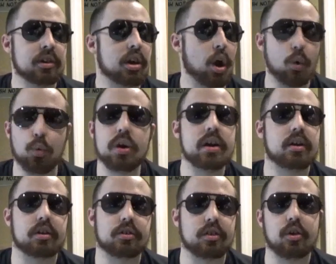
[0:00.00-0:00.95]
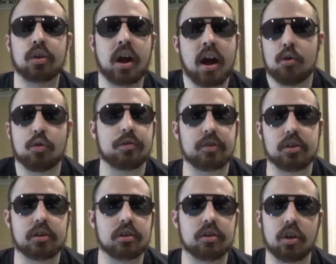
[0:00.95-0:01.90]
a week or so, or
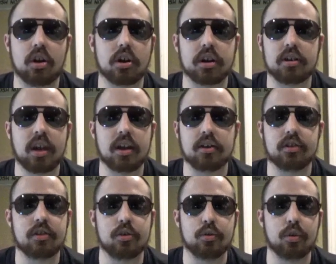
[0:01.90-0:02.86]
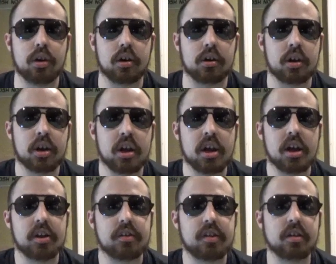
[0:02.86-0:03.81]
however long it takes to
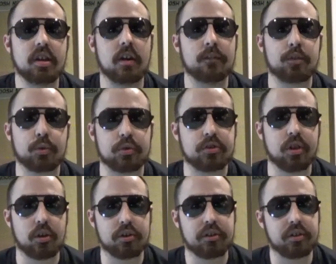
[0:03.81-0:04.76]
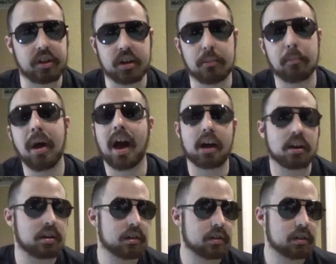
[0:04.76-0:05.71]
send off the results and get them
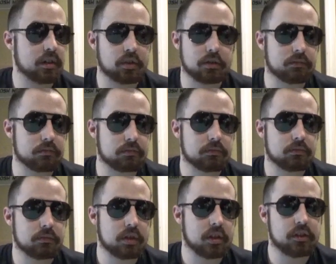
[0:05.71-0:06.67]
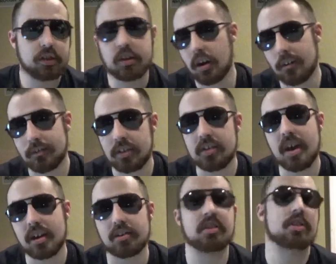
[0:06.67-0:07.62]
back, or send off the
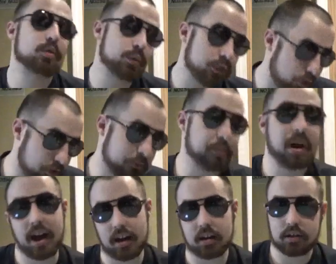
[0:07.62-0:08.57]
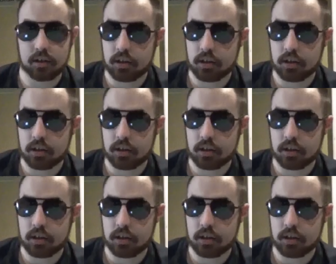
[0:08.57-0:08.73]
test, get the results back.